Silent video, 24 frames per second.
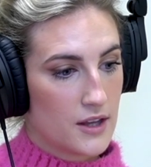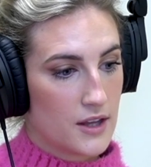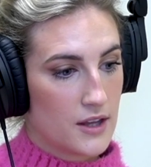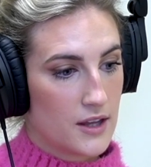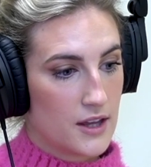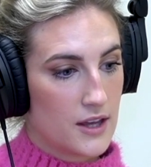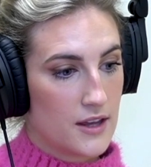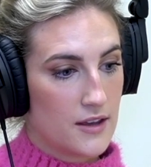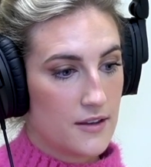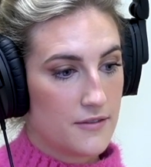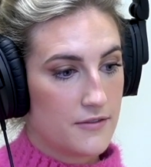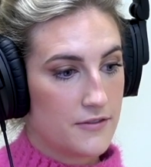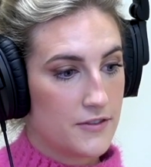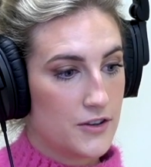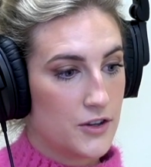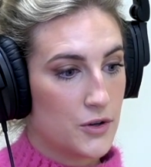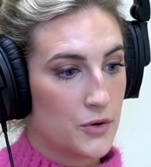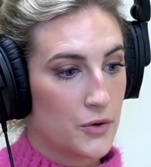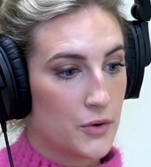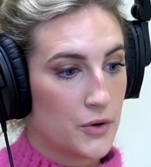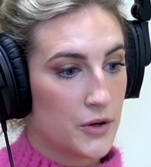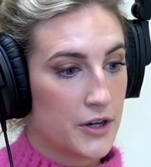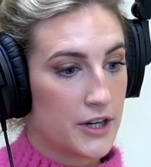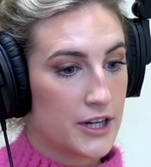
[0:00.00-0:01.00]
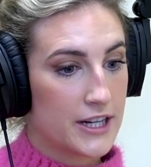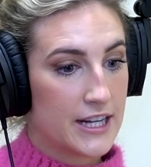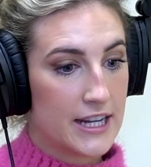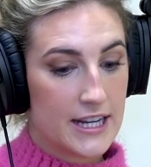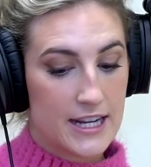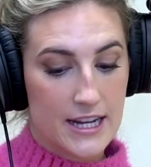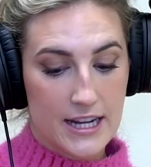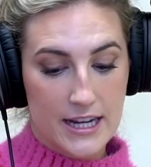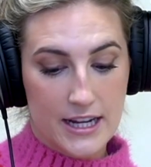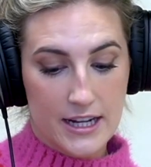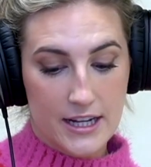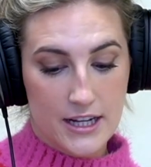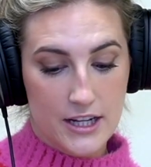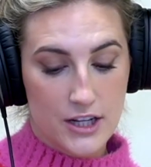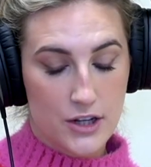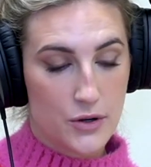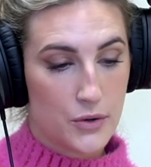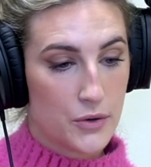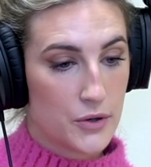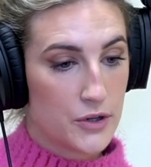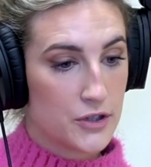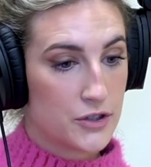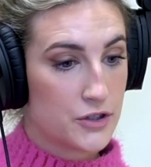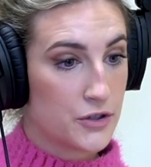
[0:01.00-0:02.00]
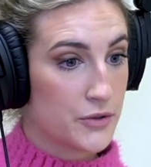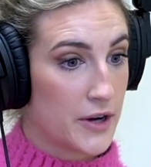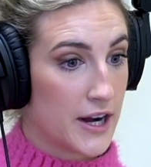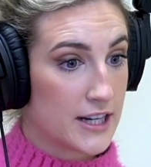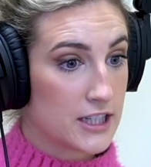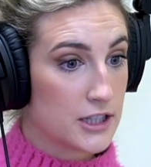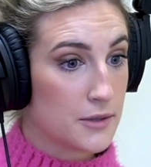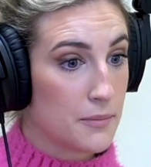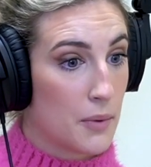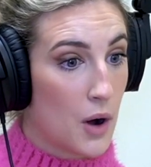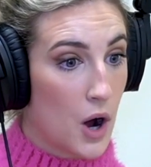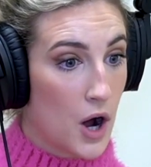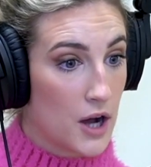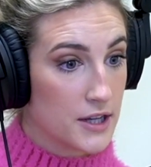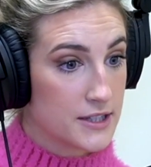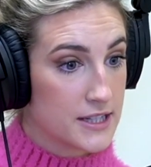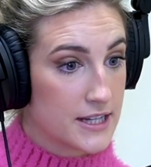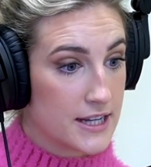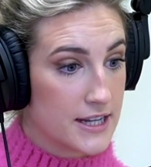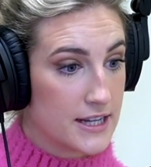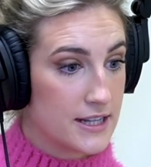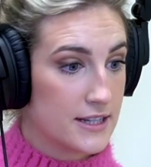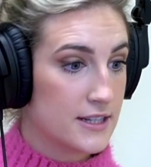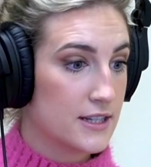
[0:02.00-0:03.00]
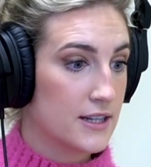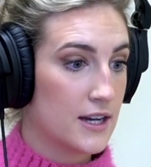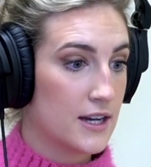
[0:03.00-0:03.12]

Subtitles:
if you're getting your direct deposit